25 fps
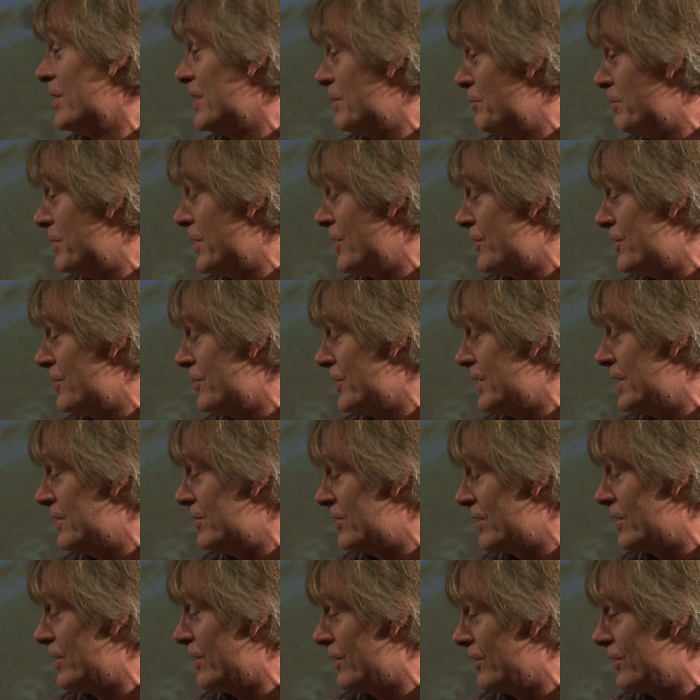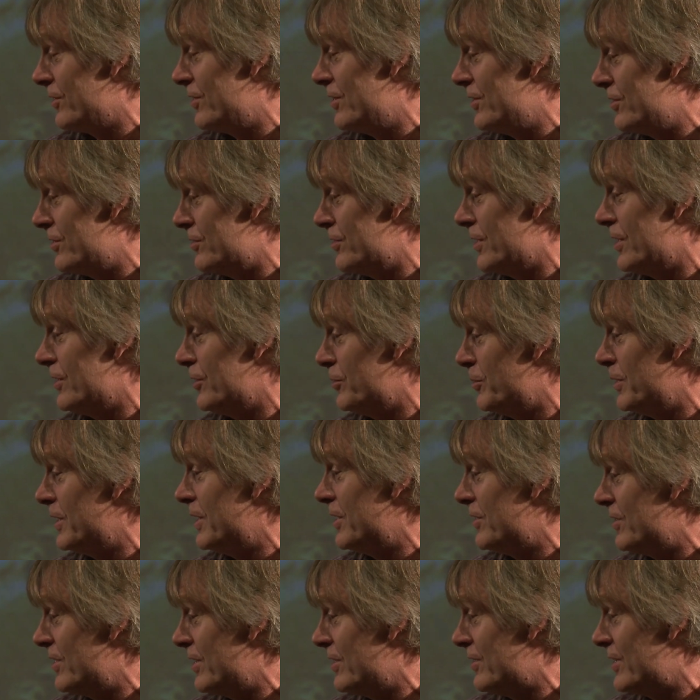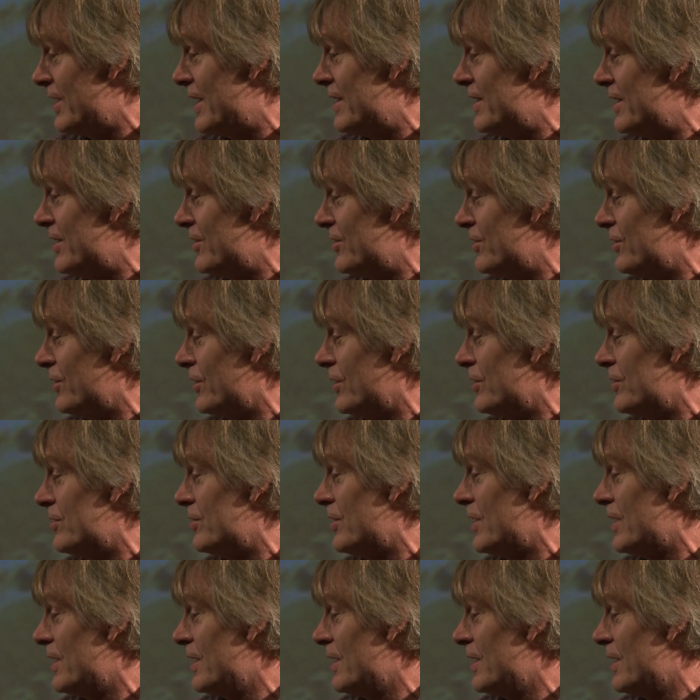both insecurities and vulnerabilities, and this sort of